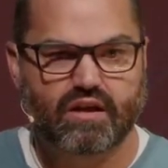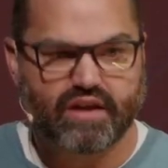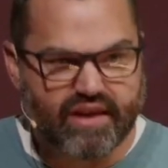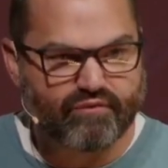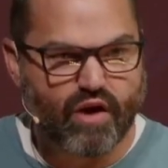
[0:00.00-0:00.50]

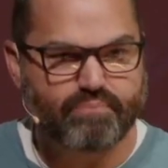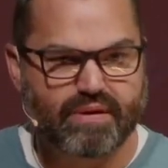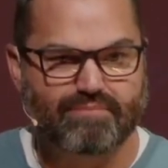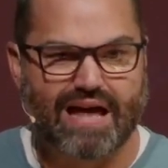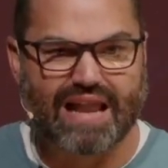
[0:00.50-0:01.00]
give up
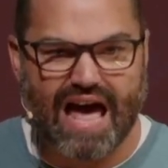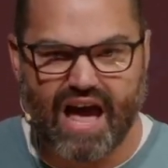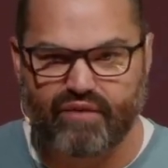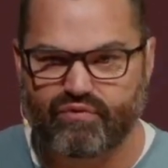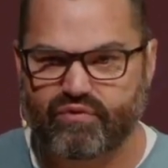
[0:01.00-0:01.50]
in my
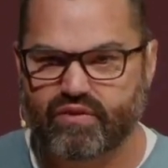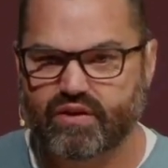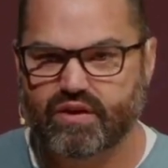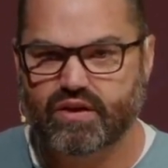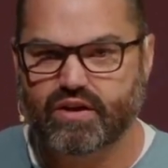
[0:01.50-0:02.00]
life
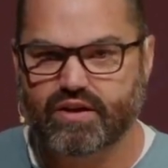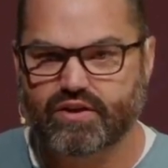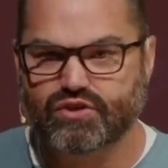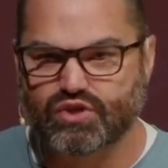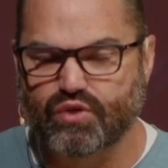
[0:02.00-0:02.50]

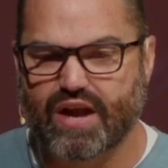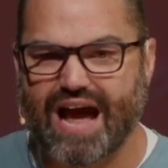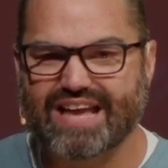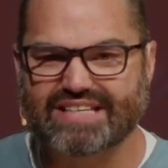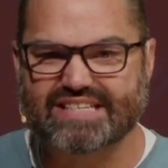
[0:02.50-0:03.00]
so that I
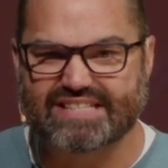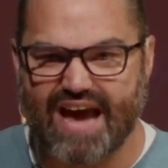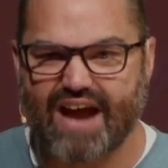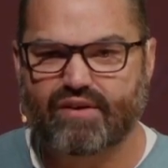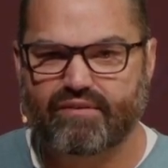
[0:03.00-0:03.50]
could
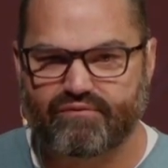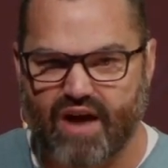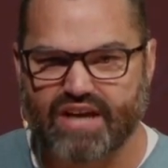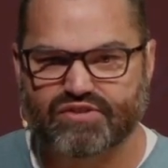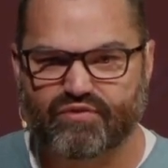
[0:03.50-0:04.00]

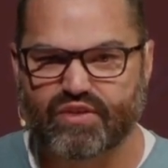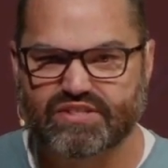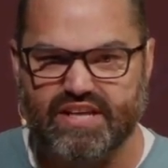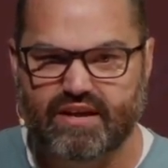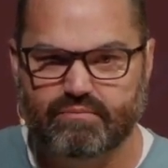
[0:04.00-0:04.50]
sacrifice for the
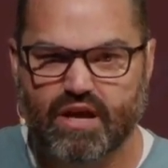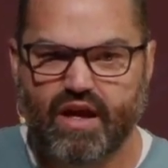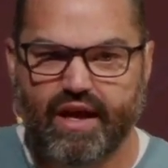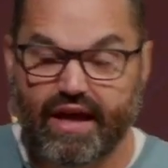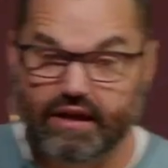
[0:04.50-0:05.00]
team
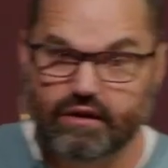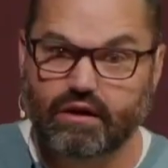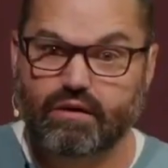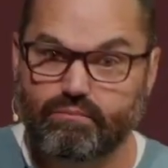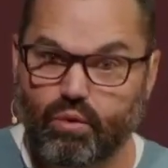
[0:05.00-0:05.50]
and
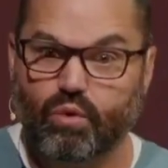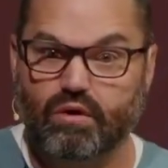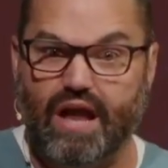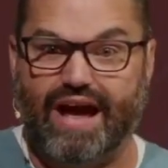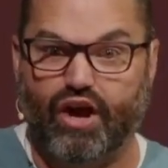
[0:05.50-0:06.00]
look more
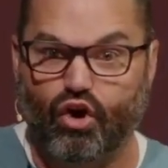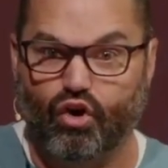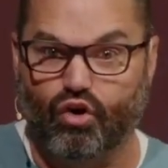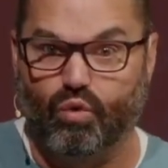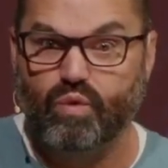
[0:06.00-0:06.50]
like
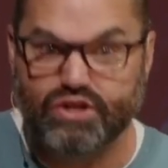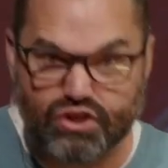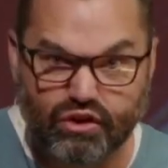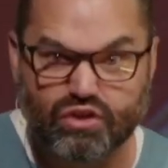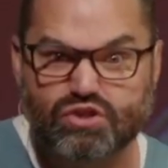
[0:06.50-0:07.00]
her, which
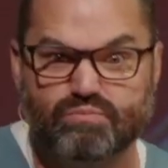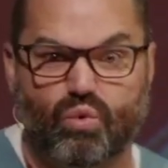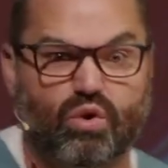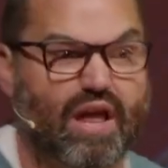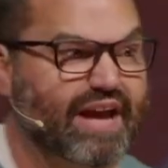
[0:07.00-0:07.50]
looks
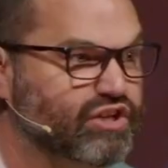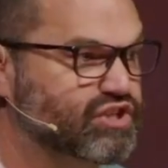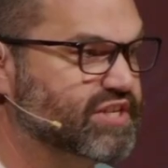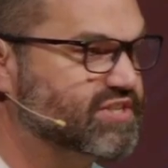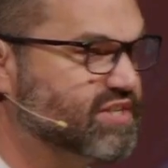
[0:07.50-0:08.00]
more like
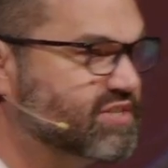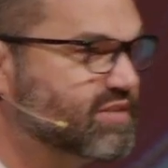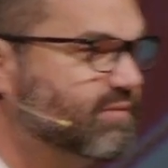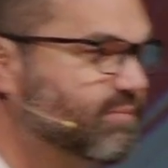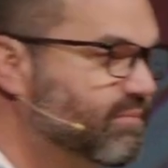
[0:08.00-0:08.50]
Jesus?
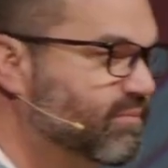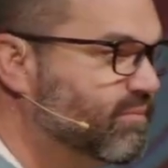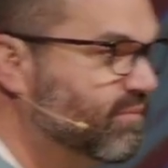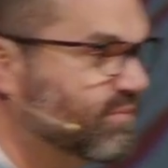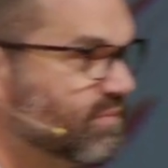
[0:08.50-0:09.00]

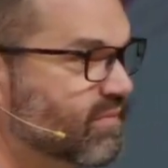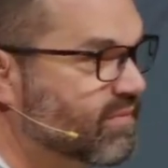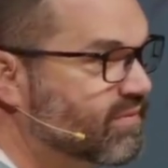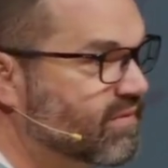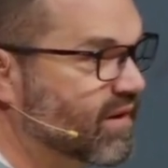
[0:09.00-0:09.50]

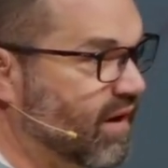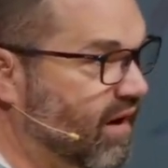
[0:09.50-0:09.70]
All